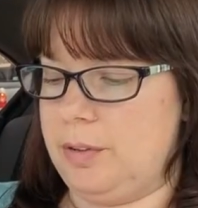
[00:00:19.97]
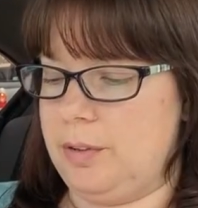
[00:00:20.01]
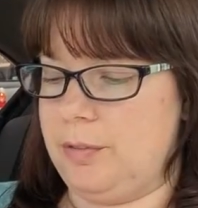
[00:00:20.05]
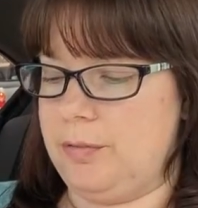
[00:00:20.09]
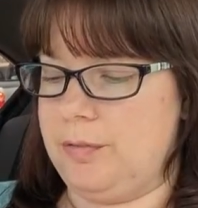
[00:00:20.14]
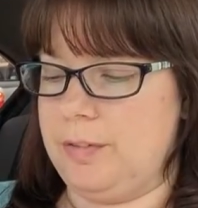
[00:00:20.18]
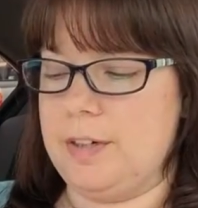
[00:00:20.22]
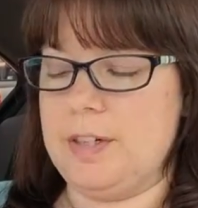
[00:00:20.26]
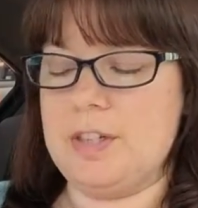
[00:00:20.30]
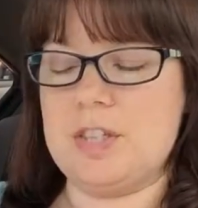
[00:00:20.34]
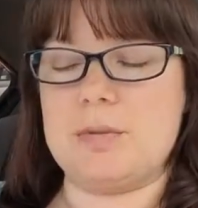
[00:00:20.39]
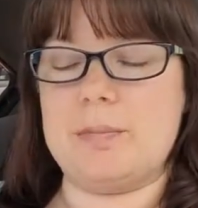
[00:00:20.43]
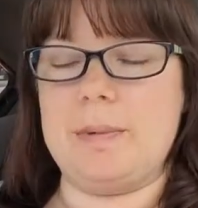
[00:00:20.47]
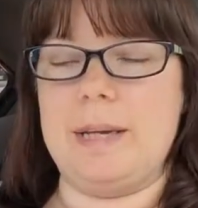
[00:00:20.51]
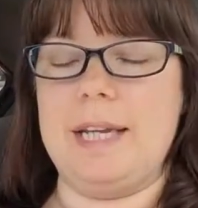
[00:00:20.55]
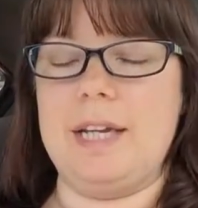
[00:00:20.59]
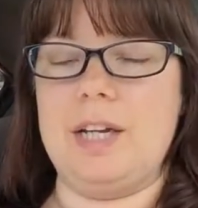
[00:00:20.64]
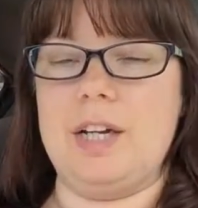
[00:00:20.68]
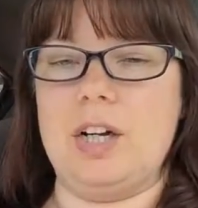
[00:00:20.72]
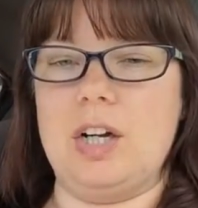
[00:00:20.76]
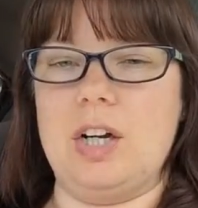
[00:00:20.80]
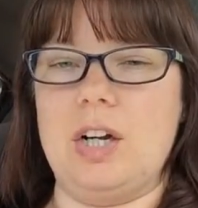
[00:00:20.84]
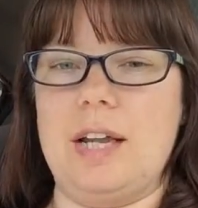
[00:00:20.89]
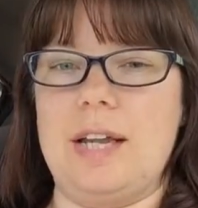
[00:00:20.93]
the first
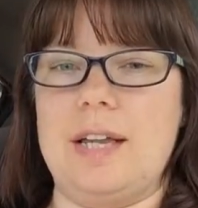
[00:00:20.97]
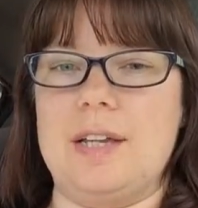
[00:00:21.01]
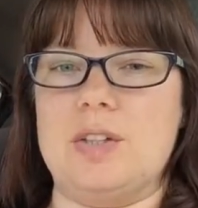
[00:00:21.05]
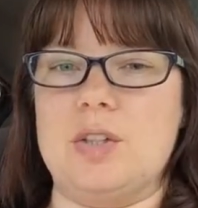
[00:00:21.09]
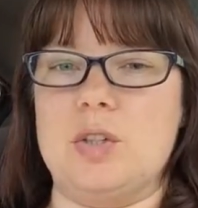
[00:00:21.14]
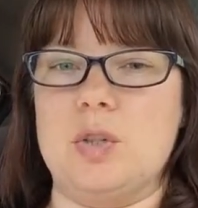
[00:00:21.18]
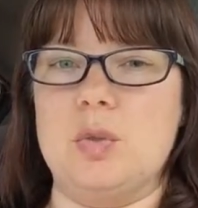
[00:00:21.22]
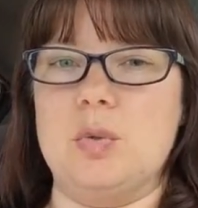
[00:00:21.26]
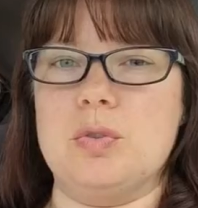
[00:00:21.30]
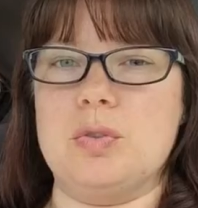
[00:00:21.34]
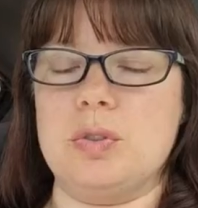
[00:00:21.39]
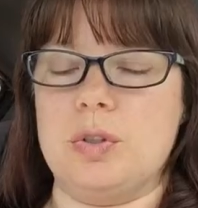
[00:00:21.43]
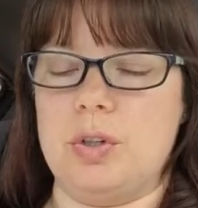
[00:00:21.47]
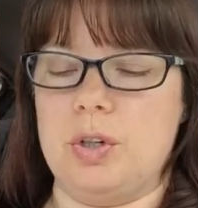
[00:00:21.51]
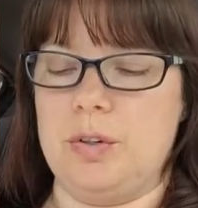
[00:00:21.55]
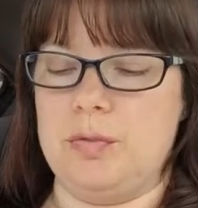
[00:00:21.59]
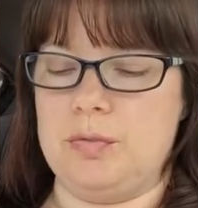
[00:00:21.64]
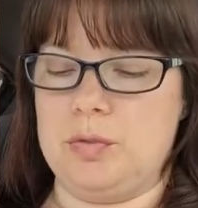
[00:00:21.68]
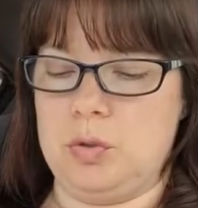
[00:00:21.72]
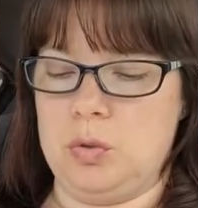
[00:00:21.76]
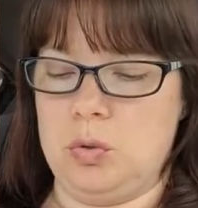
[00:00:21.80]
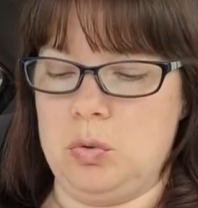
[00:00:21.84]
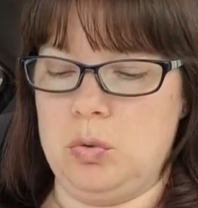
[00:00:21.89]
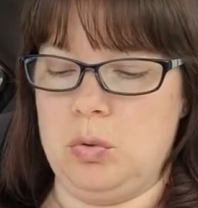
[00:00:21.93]
maker and user
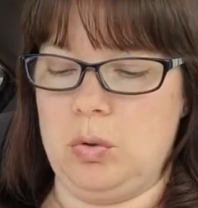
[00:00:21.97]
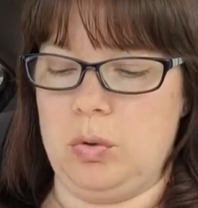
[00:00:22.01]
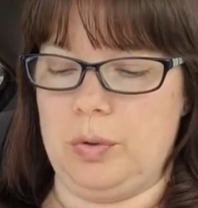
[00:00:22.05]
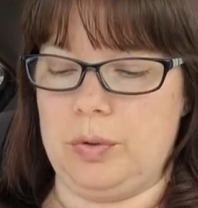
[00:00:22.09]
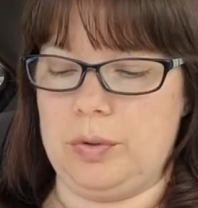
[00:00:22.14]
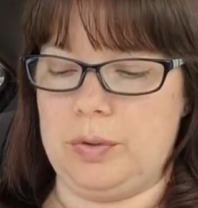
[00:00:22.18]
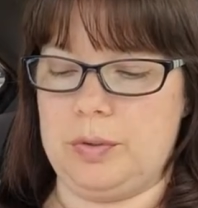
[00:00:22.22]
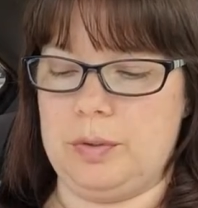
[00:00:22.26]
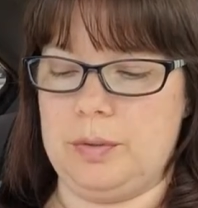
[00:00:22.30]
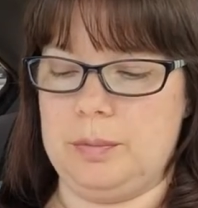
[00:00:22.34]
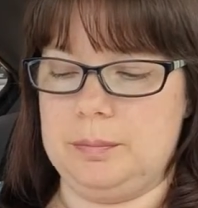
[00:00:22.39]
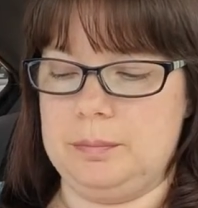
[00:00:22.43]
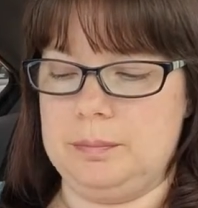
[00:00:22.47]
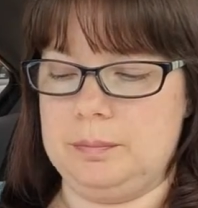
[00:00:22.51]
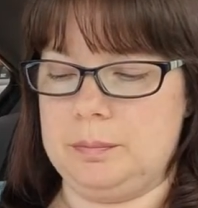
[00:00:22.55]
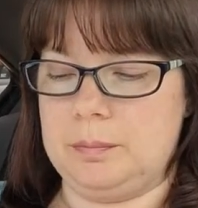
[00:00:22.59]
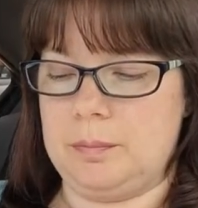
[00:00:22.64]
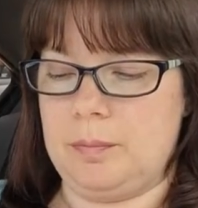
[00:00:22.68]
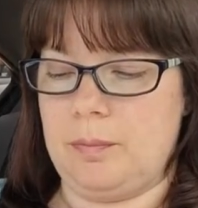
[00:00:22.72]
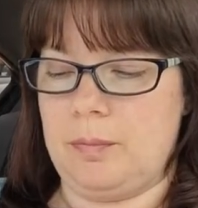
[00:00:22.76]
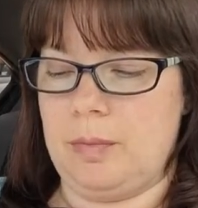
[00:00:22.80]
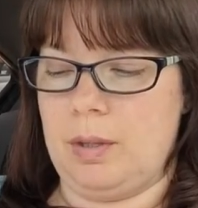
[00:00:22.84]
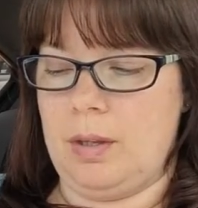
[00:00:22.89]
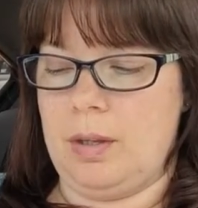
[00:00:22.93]
of tools.
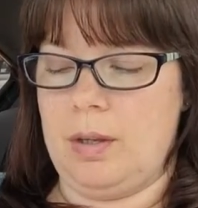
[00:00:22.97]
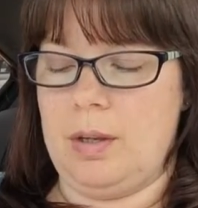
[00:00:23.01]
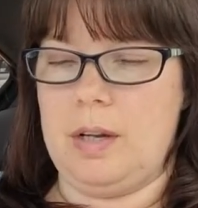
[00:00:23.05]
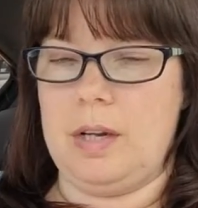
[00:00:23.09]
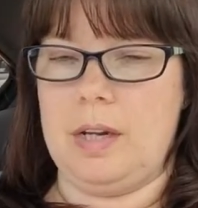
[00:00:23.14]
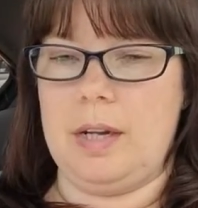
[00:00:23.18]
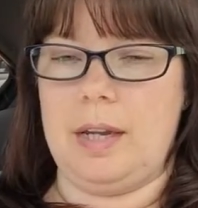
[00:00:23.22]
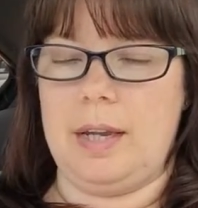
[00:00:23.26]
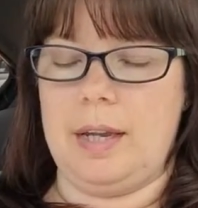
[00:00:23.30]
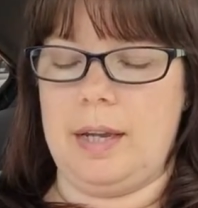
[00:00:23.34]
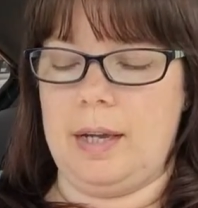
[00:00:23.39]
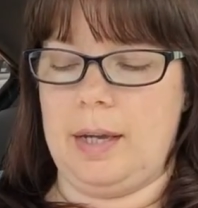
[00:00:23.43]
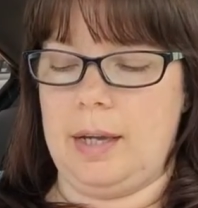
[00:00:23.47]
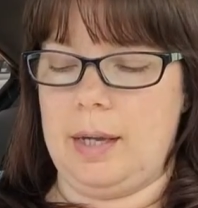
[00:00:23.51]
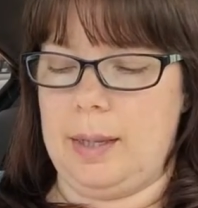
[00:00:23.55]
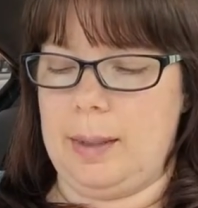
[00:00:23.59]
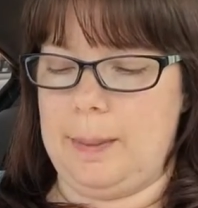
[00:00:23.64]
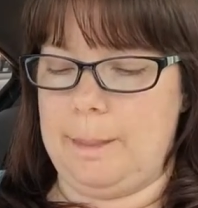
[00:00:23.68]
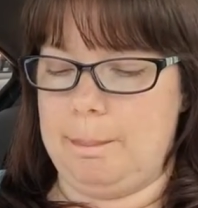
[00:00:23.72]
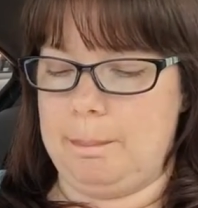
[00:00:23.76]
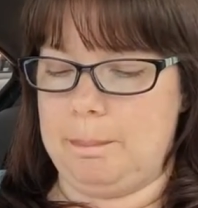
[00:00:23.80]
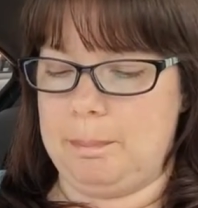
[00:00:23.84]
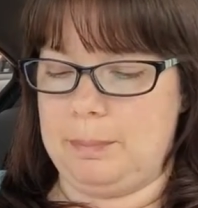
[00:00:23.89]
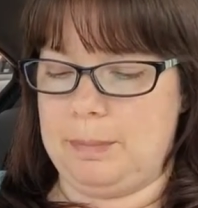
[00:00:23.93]

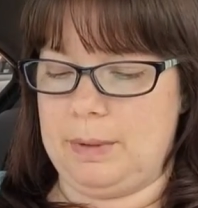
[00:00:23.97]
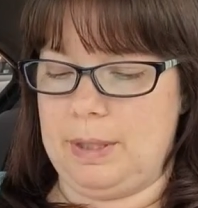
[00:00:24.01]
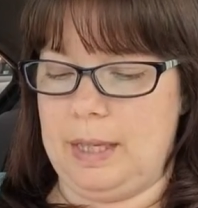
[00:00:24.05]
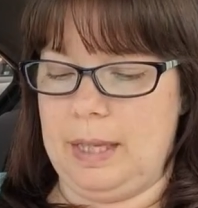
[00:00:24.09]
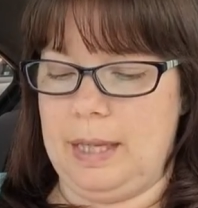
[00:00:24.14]
The